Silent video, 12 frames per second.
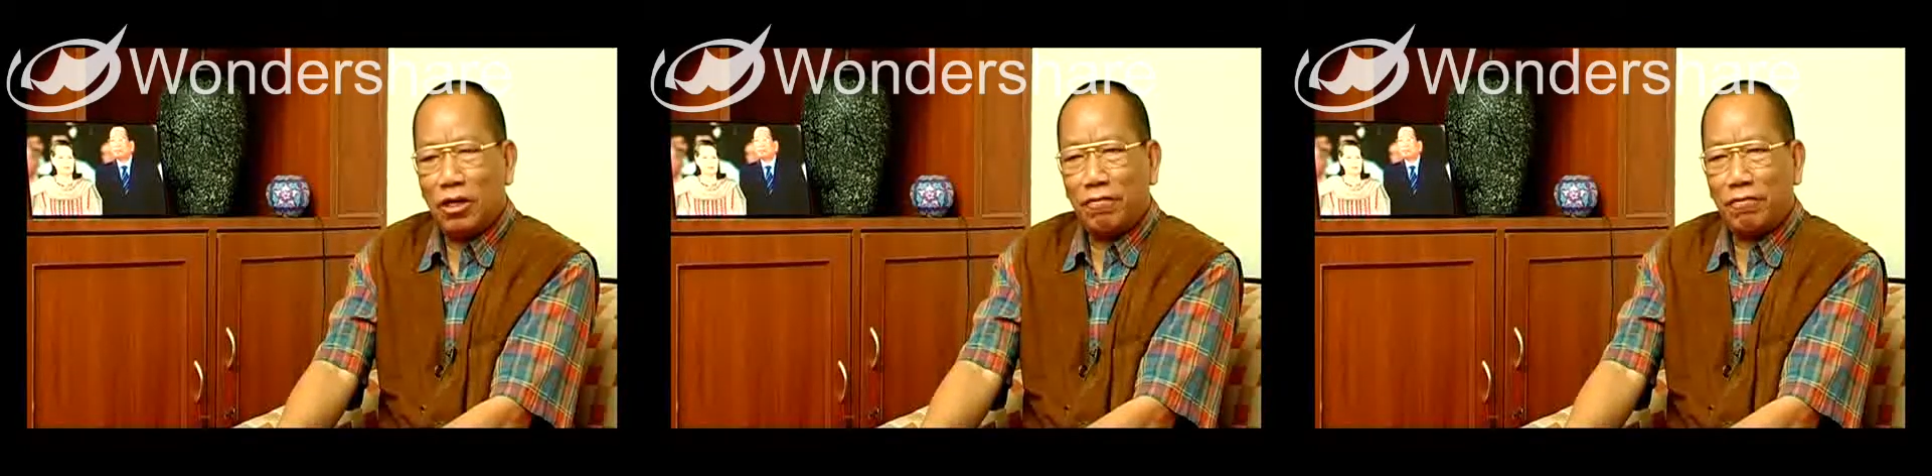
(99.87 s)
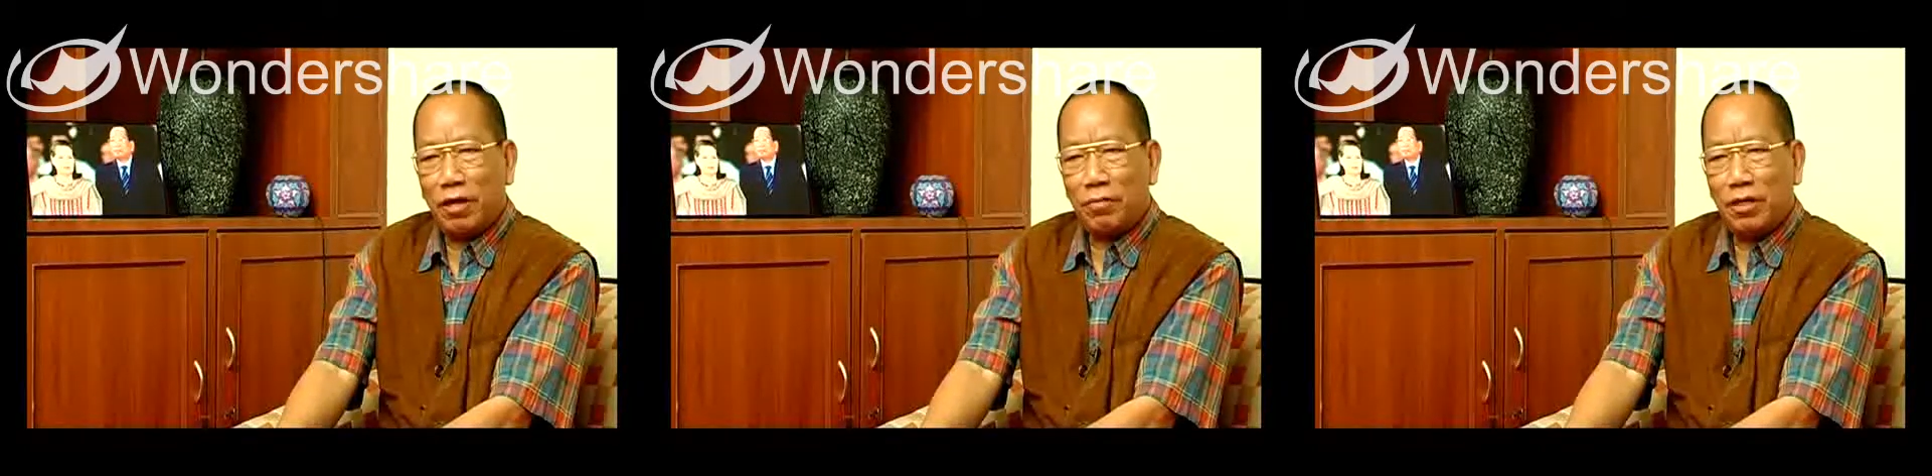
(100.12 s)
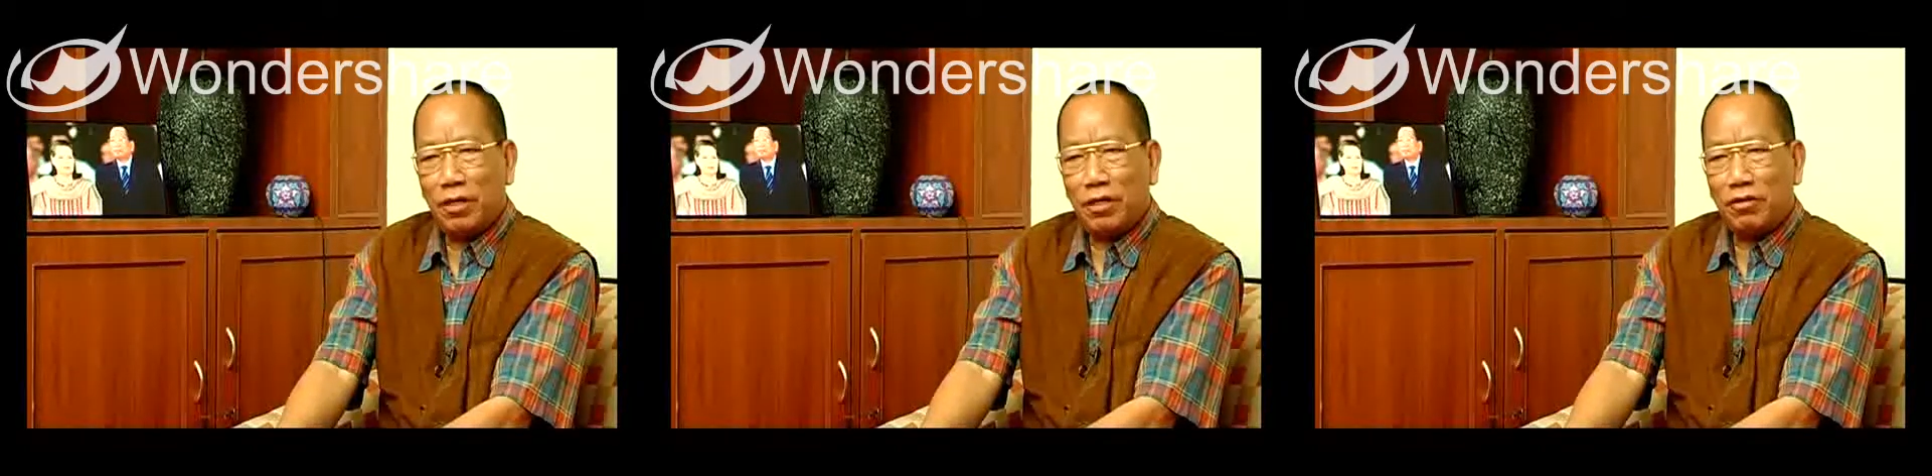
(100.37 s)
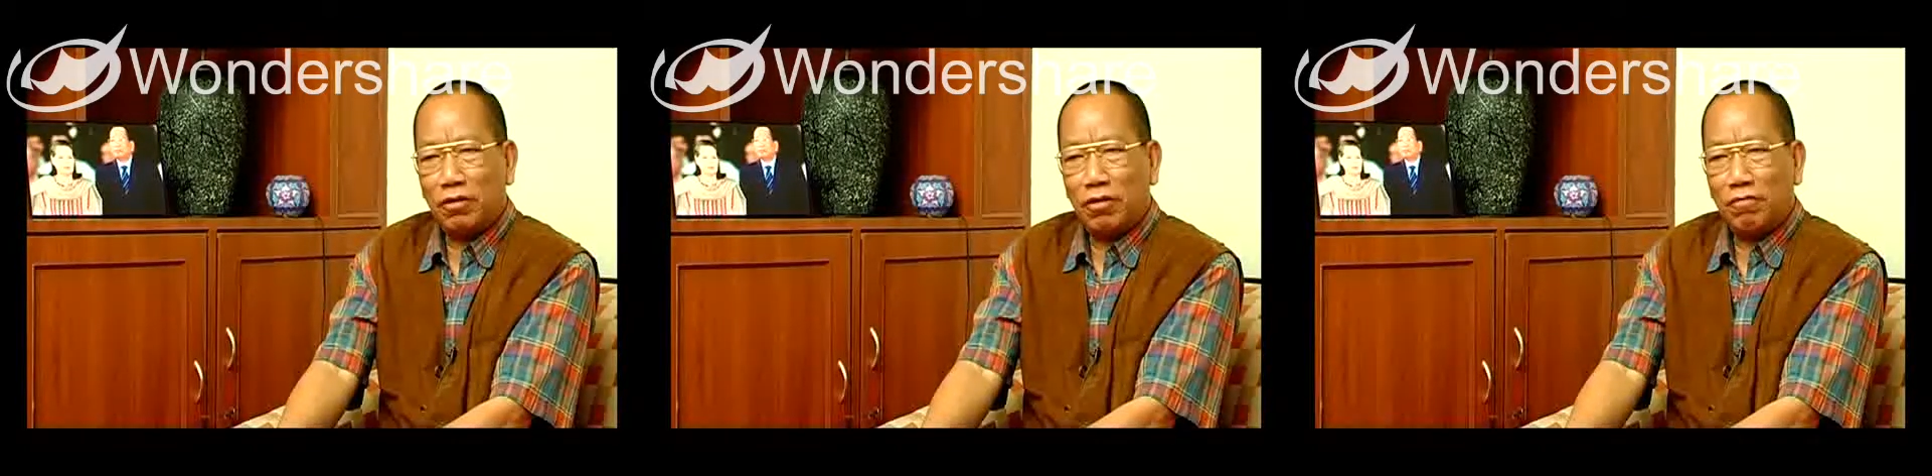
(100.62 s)
I have come here
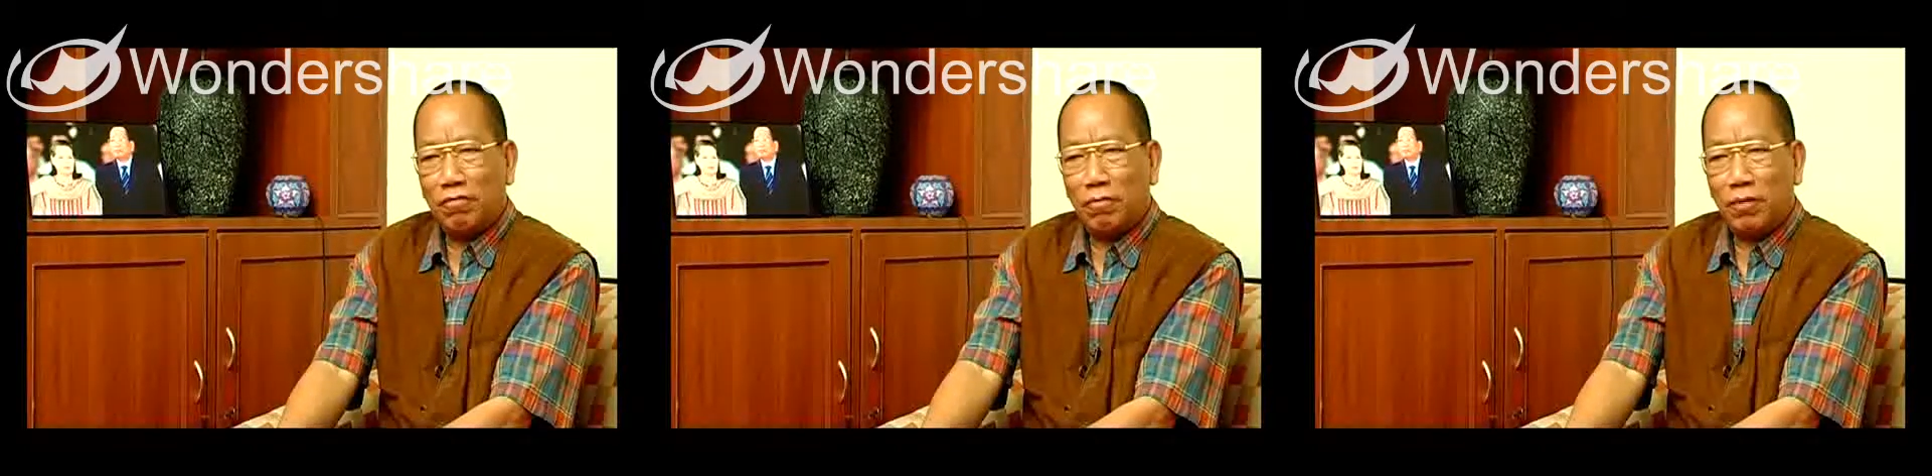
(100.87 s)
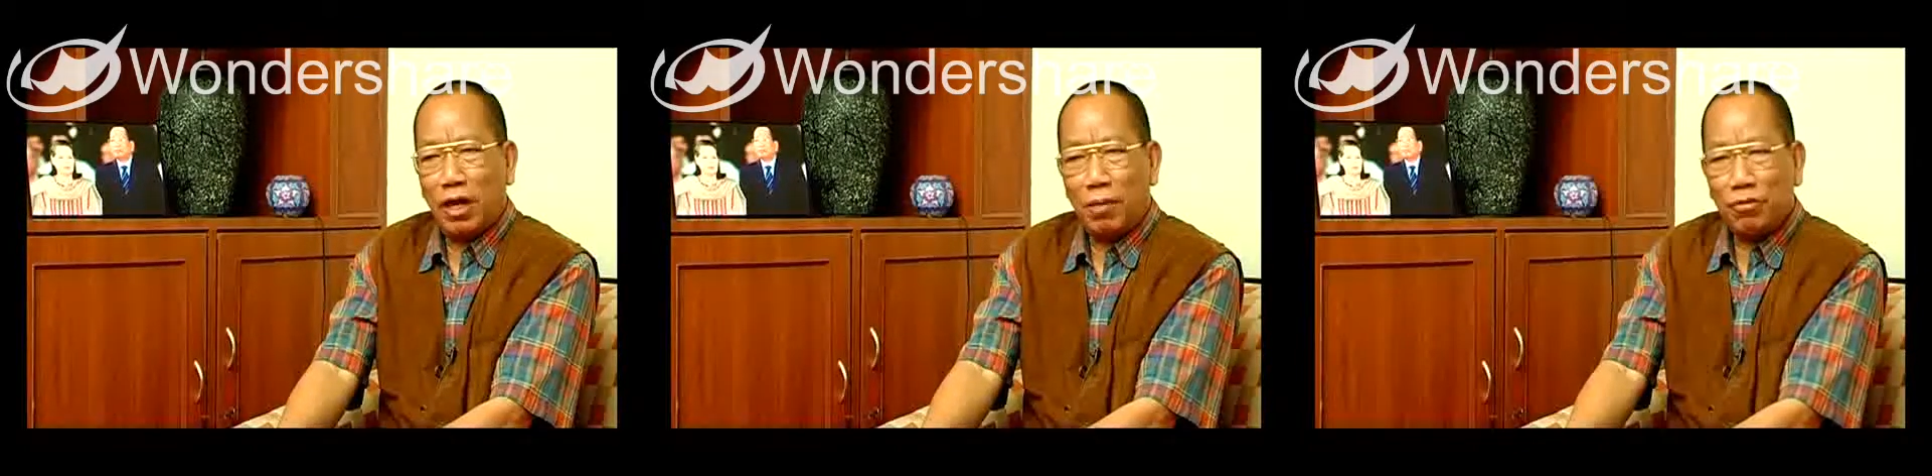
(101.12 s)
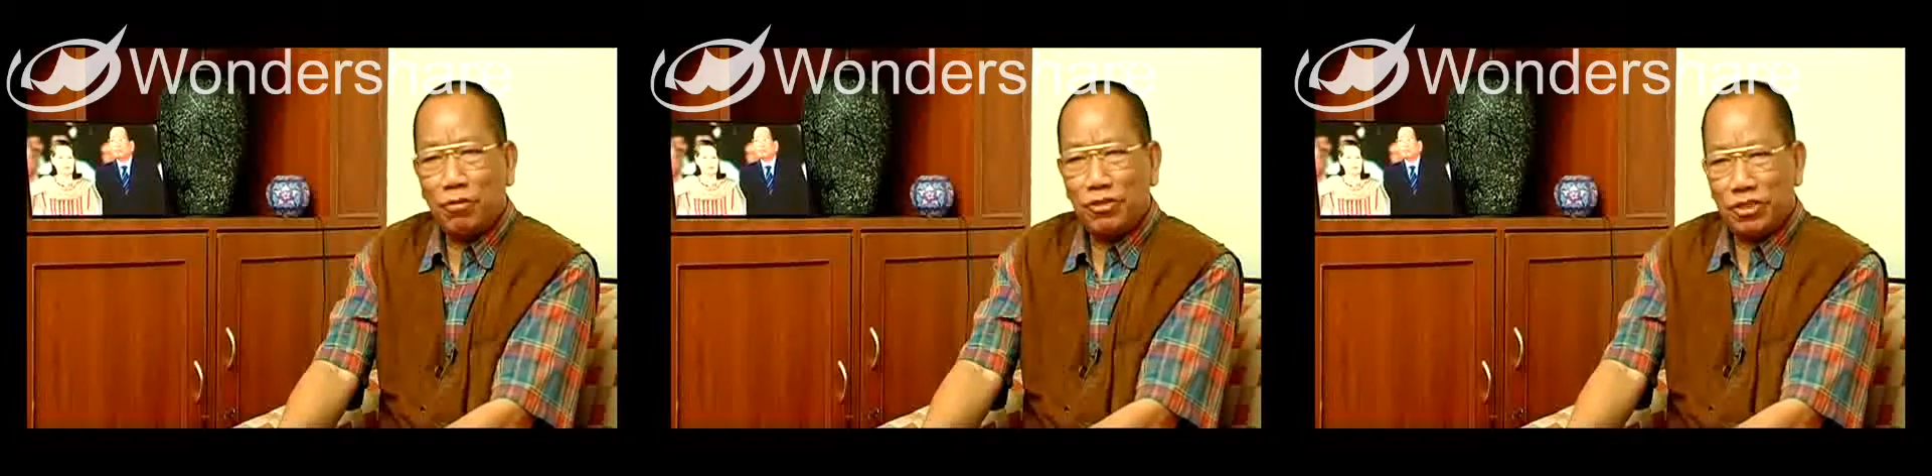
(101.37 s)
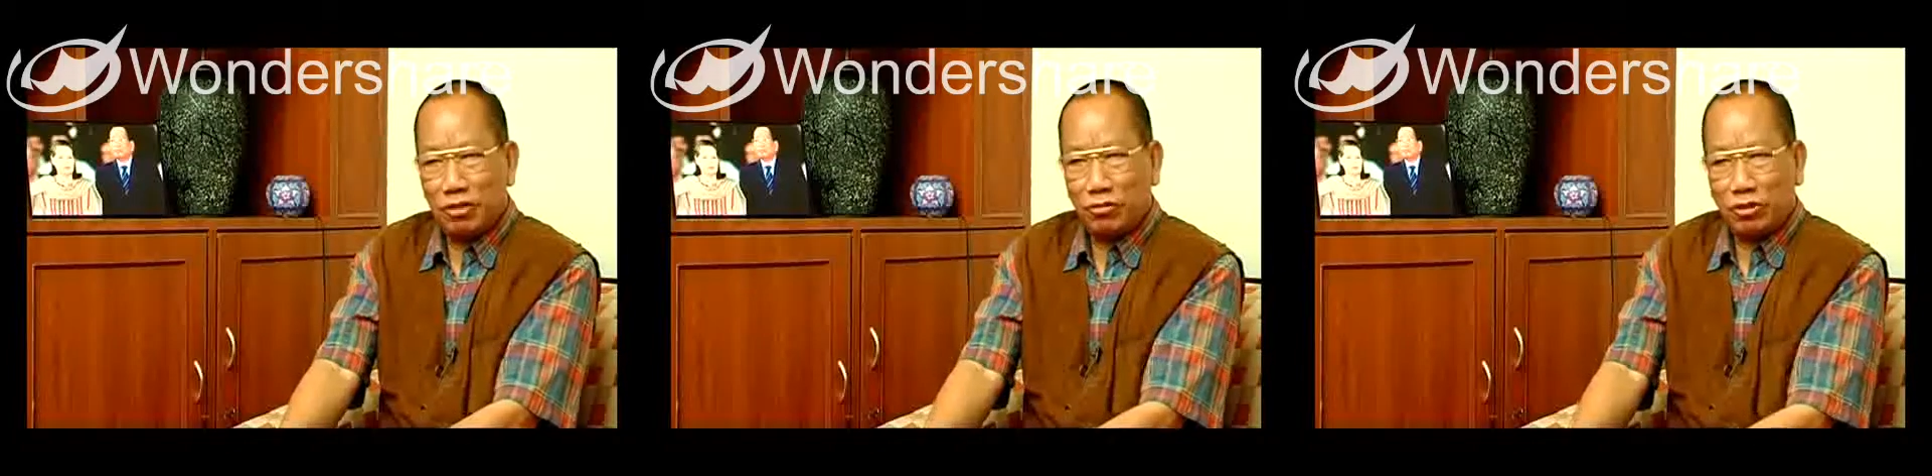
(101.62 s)
to give you my humble
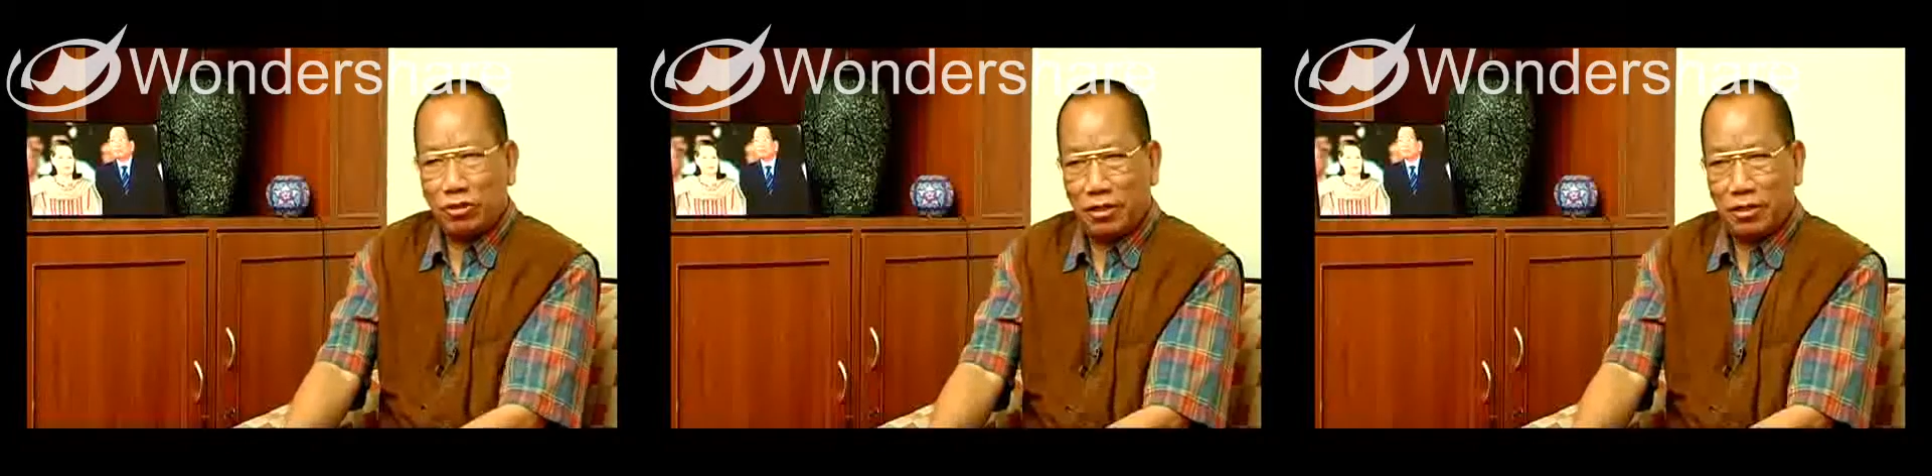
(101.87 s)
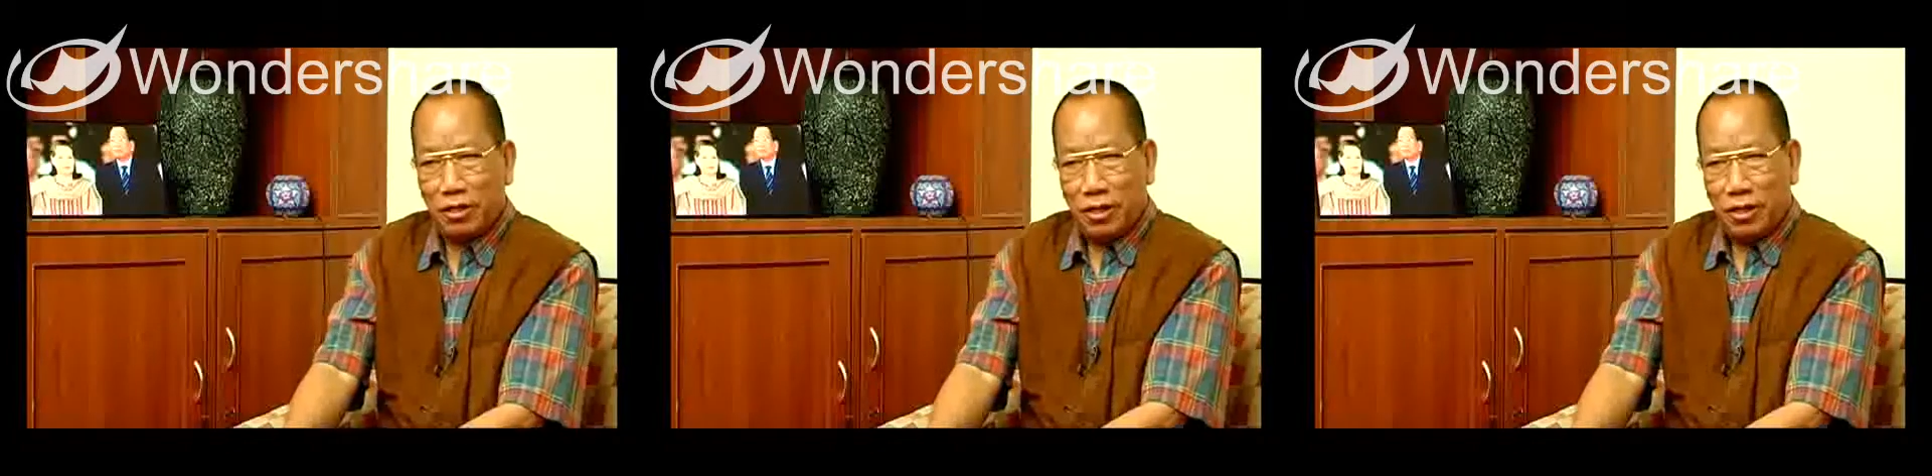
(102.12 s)
salute.